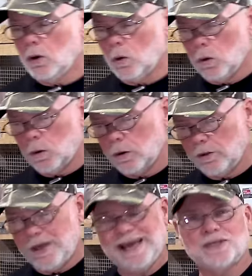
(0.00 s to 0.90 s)
or
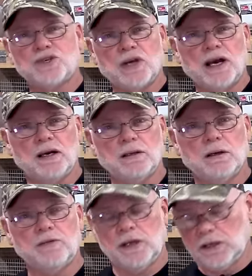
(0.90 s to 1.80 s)
that style
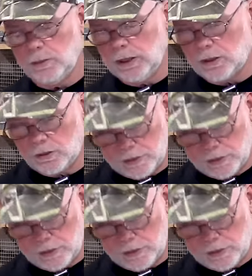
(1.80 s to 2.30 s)
of an incubator,